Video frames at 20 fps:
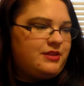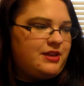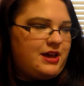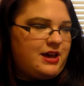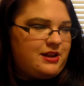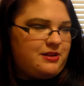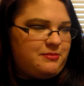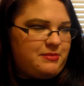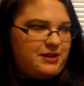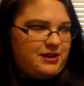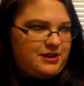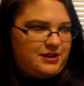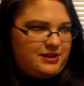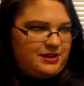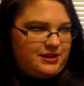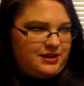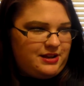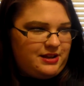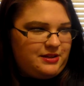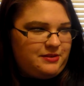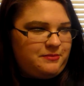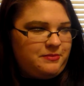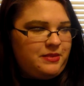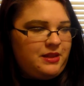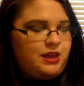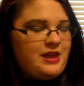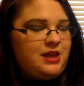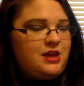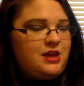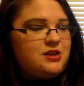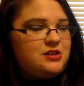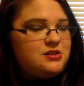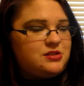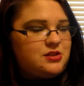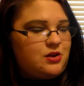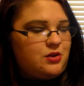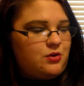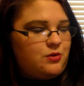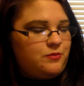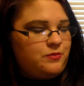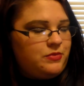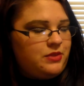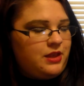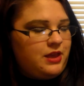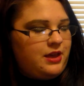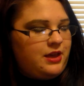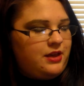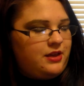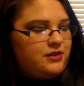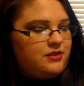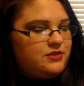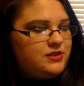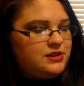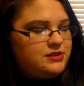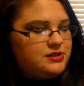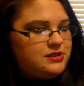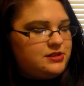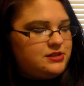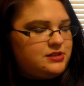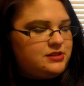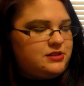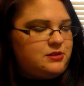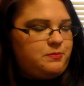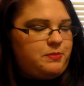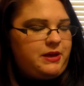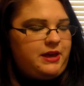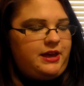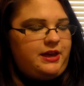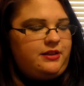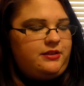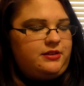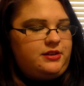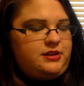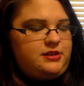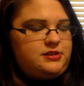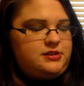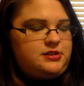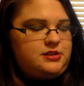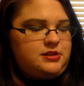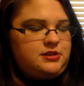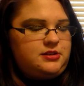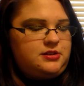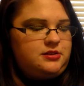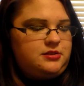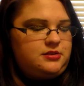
kind of made a dent in so this is the palette